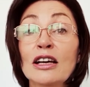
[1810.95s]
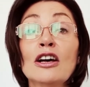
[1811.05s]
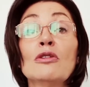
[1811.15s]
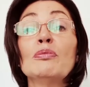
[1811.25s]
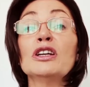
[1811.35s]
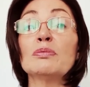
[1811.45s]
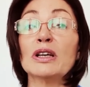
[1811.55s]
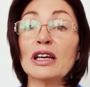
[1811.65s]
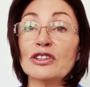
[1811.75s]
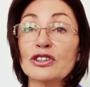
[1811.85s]

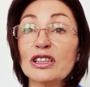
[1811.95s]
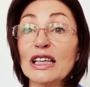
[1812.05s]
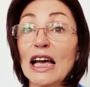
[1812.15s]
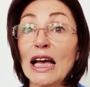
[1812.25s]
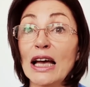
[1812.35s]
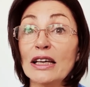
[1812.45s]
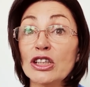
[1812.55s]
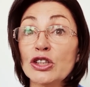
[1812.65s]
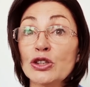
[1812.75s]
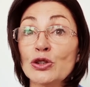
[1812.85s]
manipulations, and
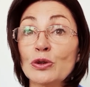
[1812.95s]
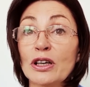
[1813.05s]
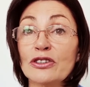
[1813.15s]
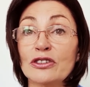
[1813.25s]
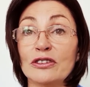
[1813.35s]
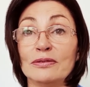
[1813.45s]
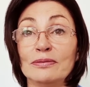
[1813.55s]
distraction.